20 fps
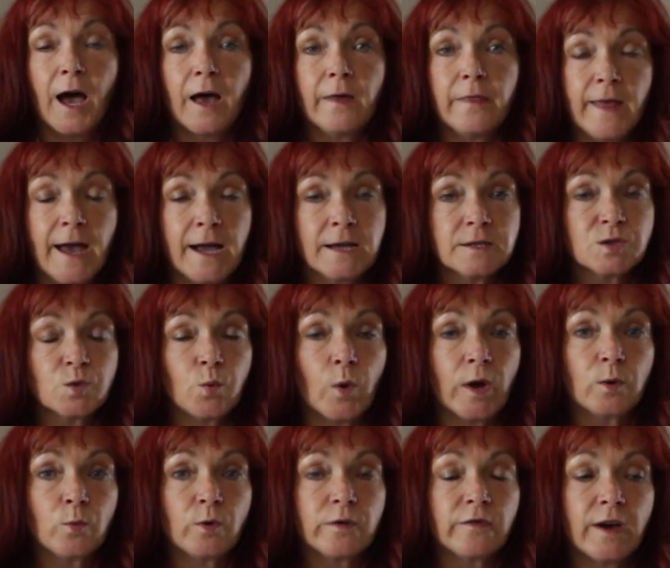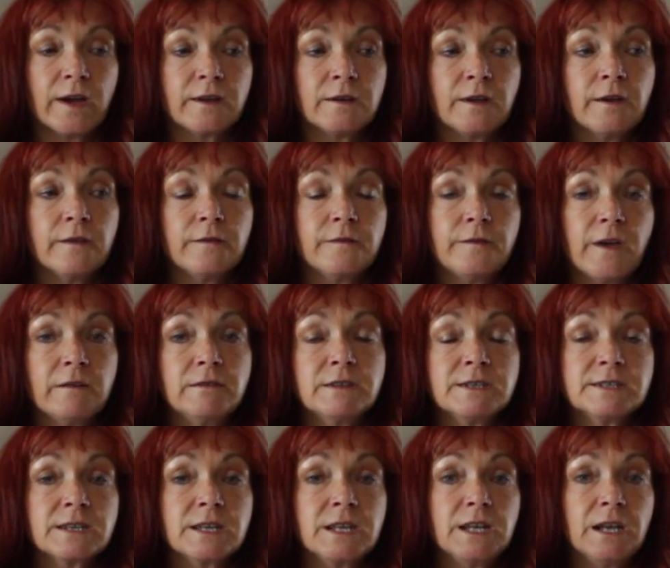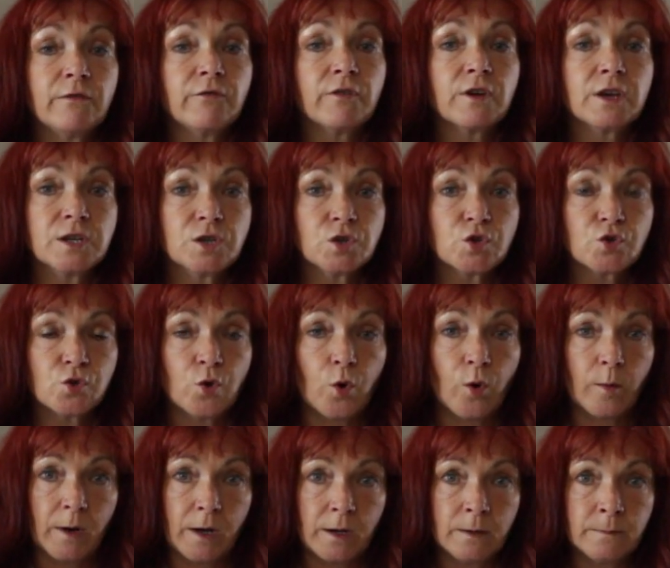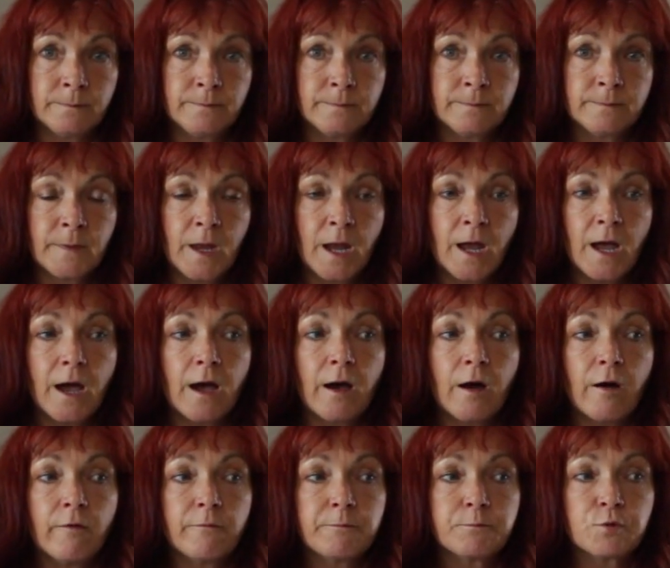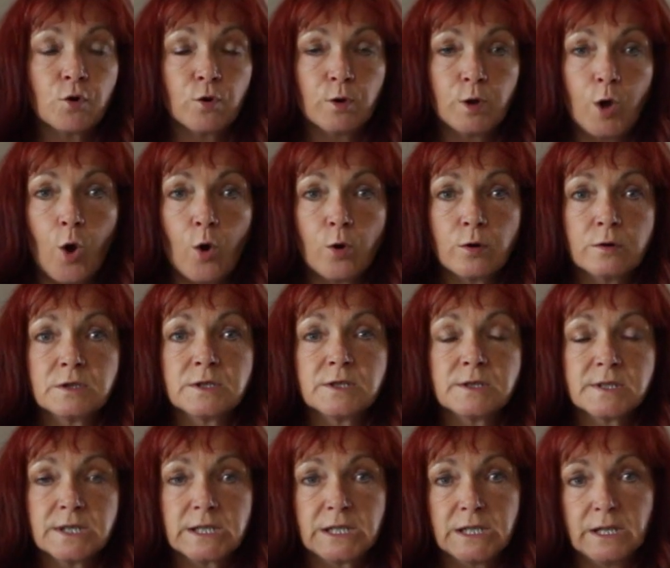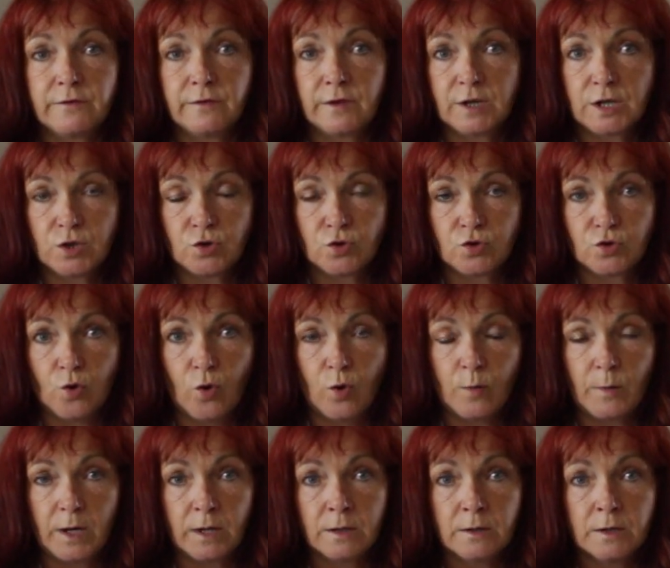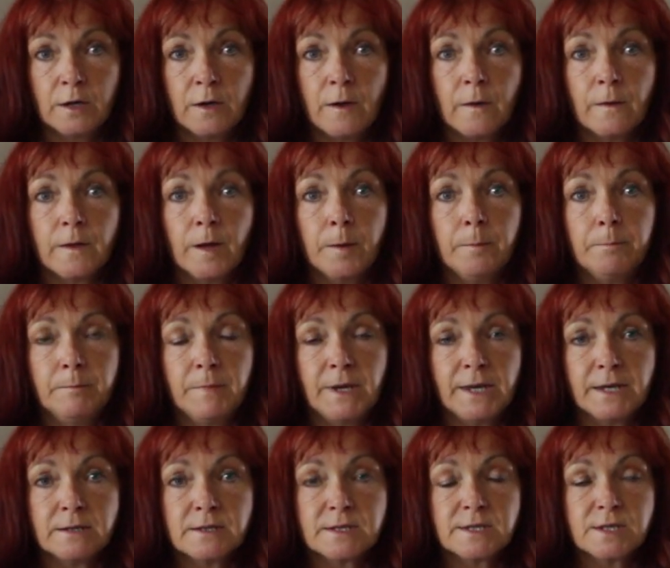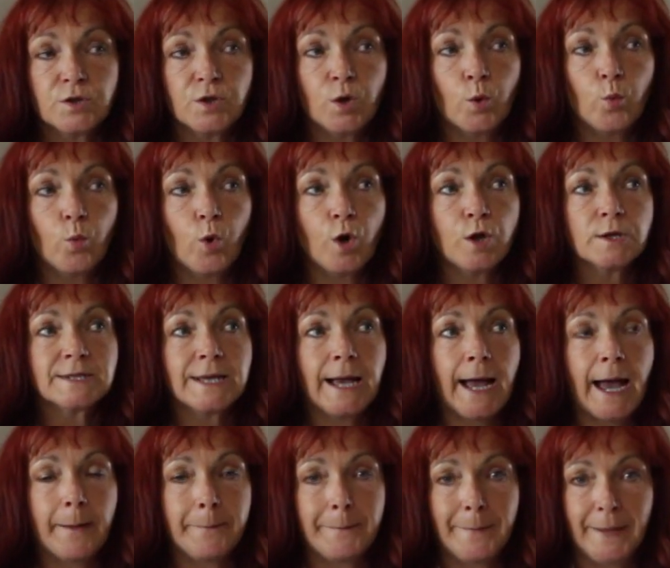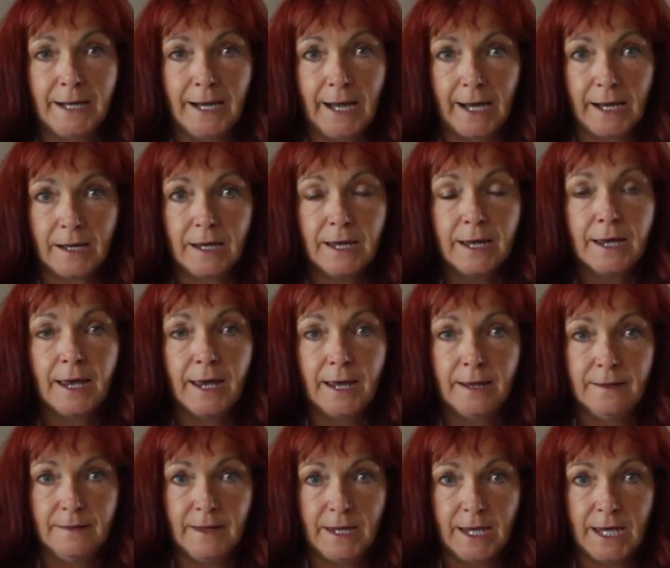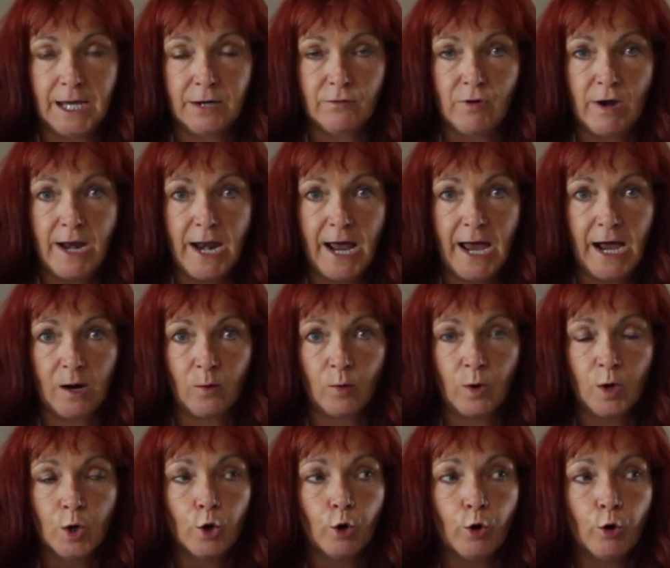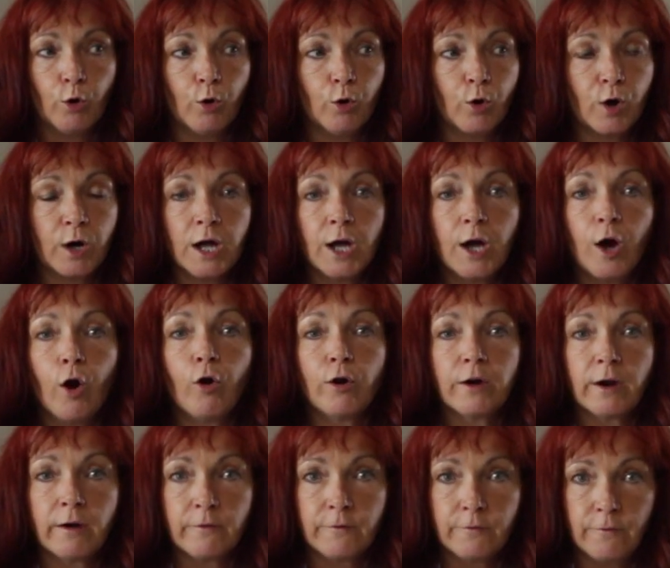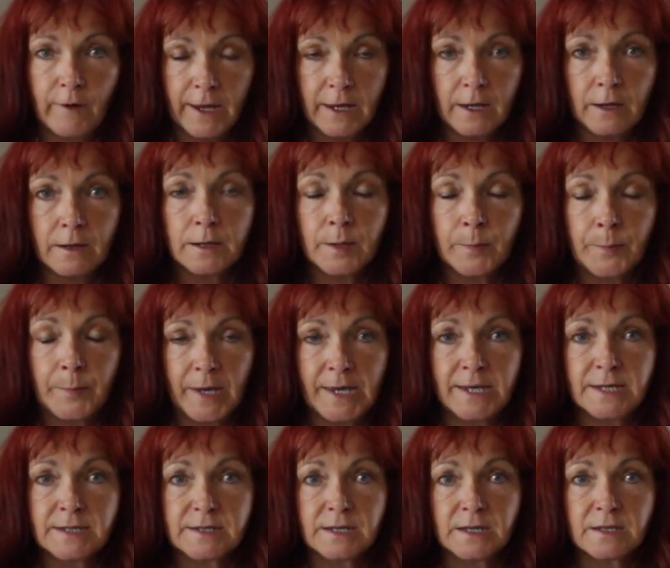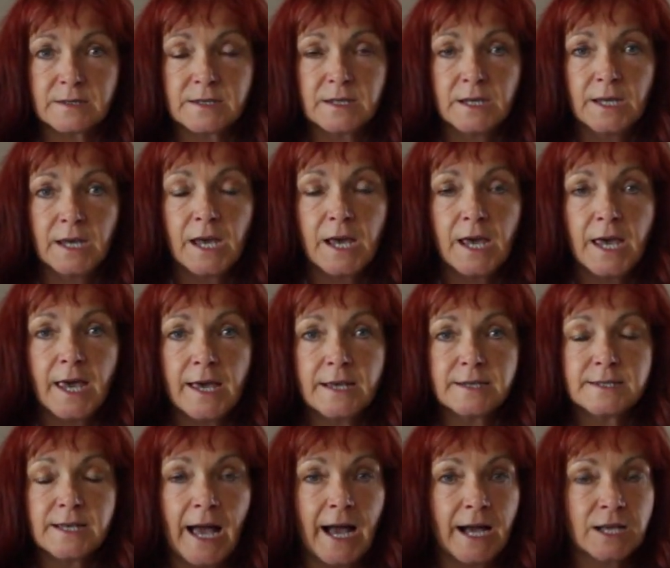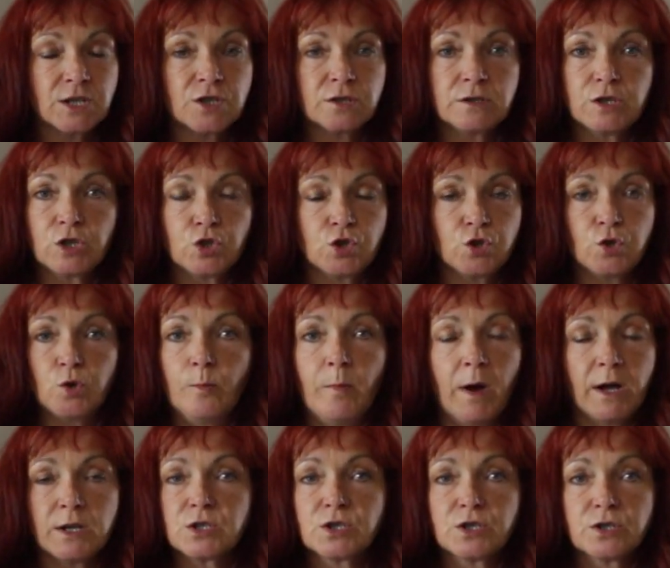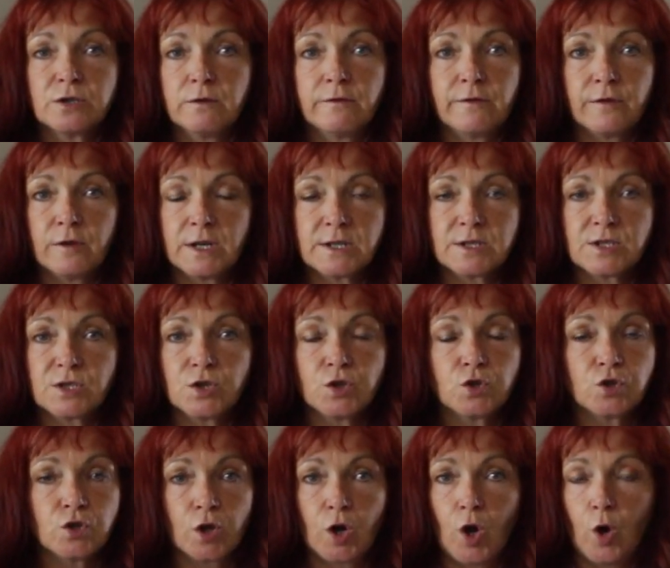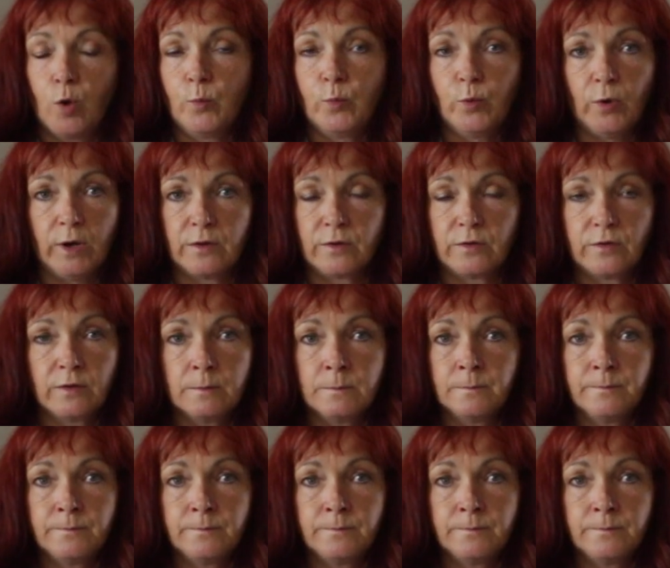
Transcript: And that's when we've had very significant trauma, prolonged significant trauma, that means that what's happening in the here and now or on a regular basis is actually too much for us to cope with.